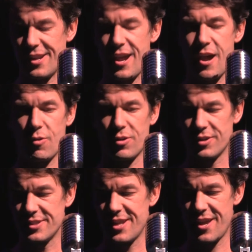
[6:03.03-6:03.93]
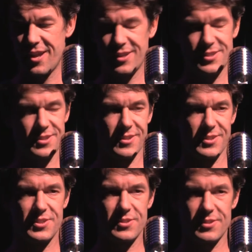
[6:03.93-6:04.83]
an hour a day to
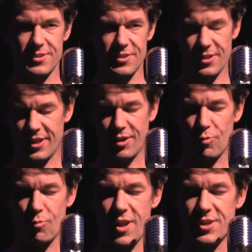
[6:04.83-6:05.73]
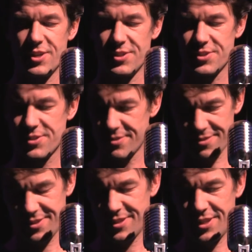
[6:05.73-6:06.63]
this like horrendous,
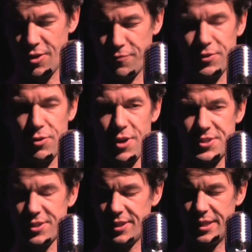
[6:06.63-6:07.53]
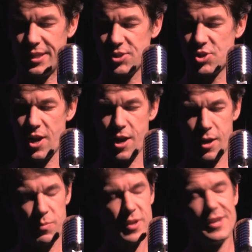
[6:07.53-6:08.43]
fluorescent lit
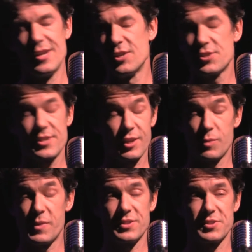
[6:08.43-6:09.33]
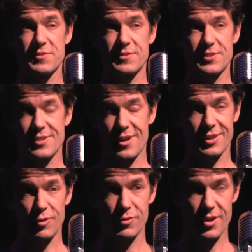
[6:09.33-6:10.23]
job, just thinking about this
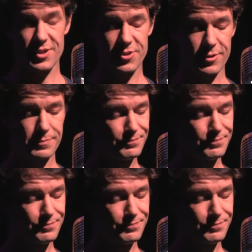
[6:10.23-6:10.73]
Sonic Youth concert.